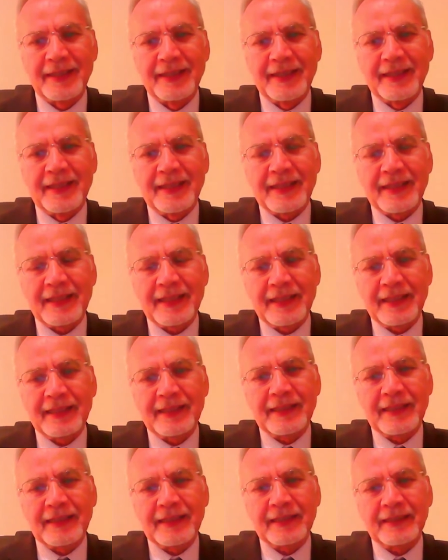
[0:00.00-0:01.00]

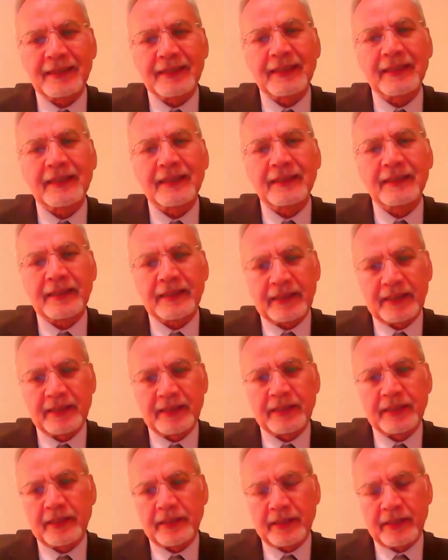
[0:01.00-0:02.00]
in
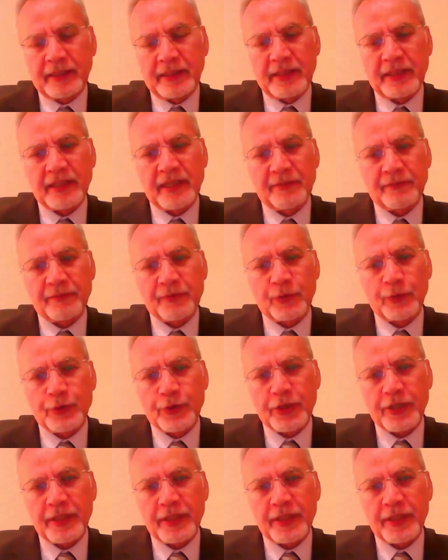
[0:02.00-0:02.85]
the future.